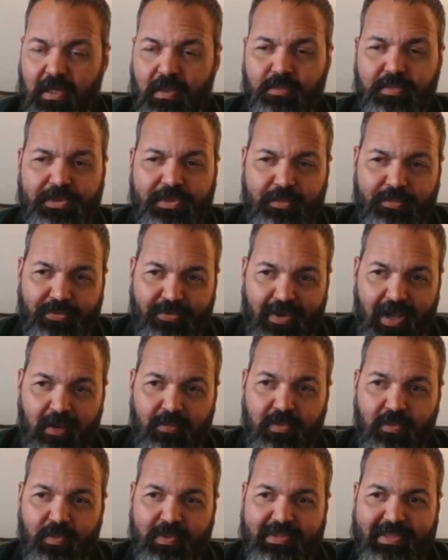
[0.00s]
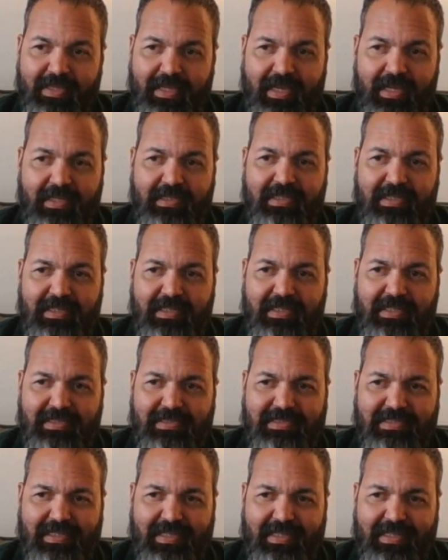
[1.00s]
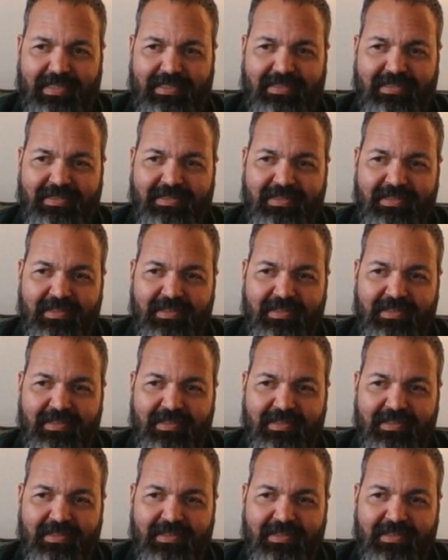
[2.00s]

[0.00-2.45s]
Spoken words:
But the problem with that is that,